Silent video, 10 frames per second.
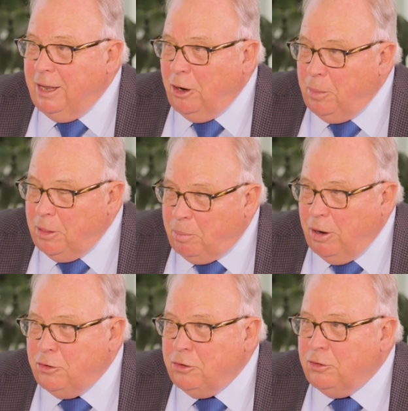and I'm in the
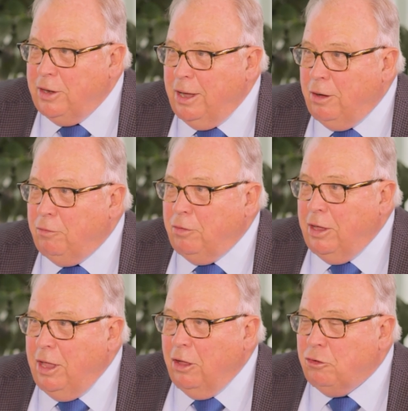process now of
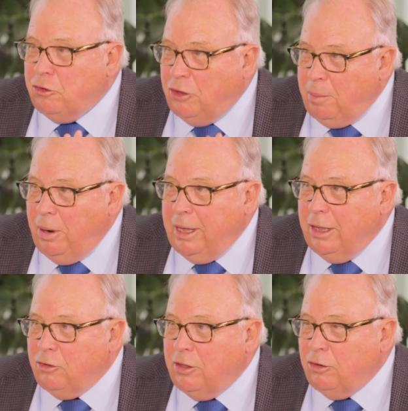assembling
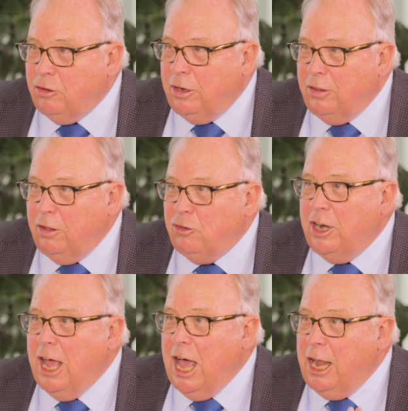it such that there's
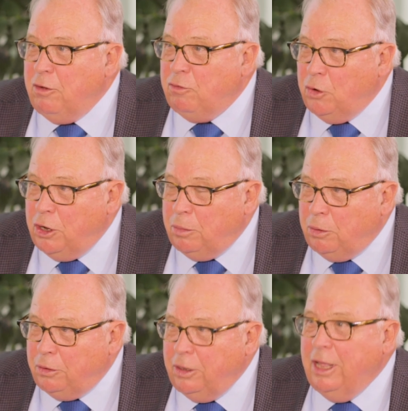an
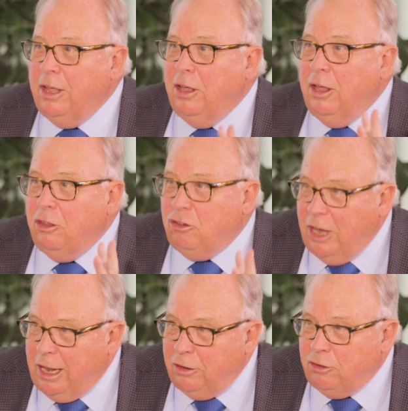unavoidable
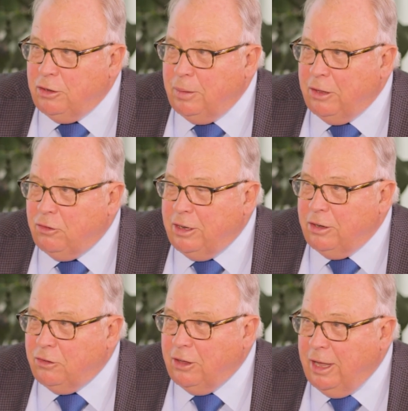challenge to ASIC
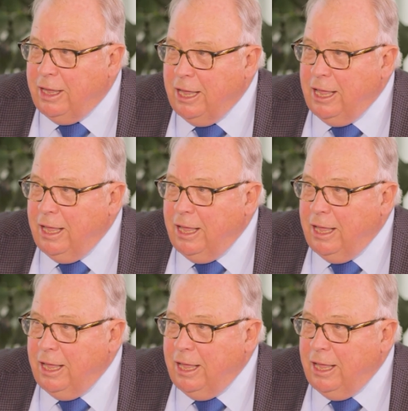to say,